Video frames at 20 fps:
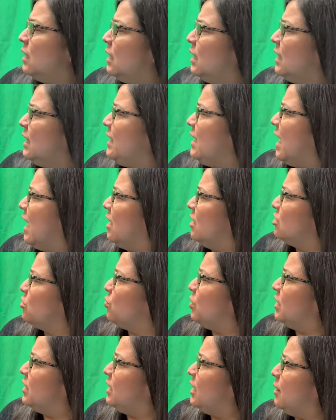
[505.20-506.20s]
yelled
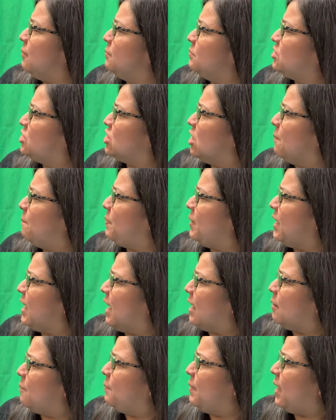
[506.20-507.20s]
William, jumping out
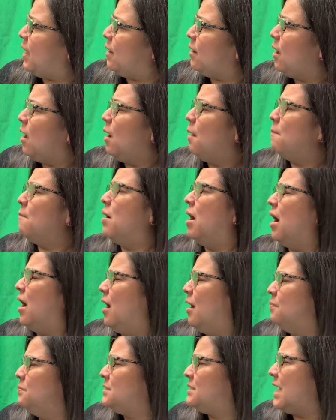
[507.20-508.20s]
of bed.
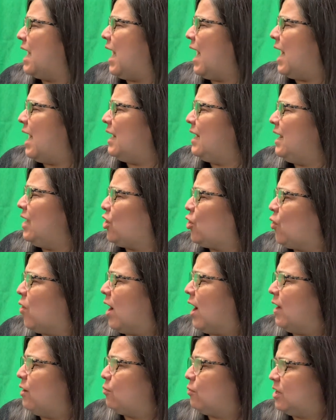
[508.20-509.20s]
Mom, Dad, he
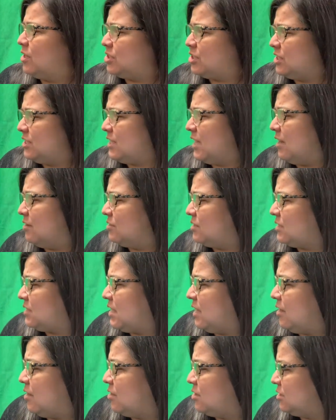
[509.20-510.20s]
cried, rushing
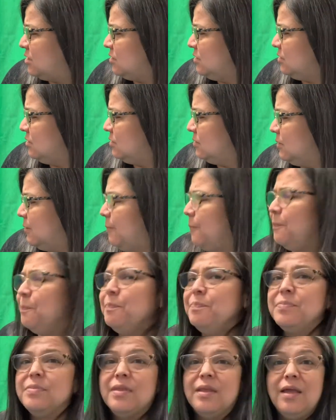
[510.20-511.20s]
downstairs.
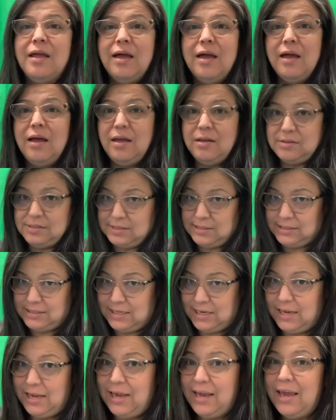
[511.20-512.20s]

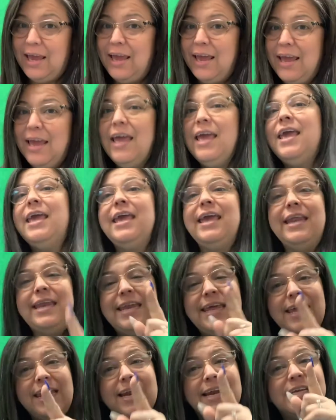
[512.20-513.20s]
See, he
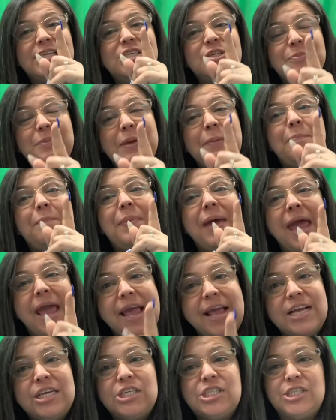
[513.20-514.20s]
needed to be
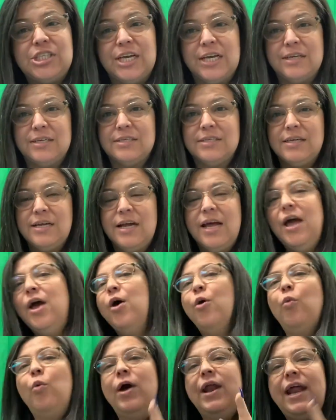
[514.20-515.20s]
patient.
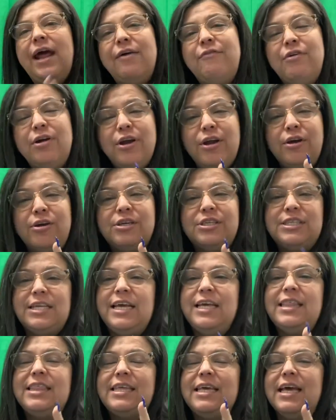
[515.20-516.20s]
Whenever your
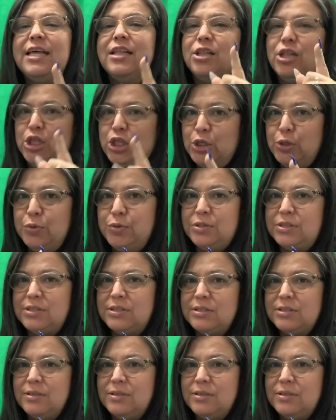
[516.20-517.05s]
teeth get loose,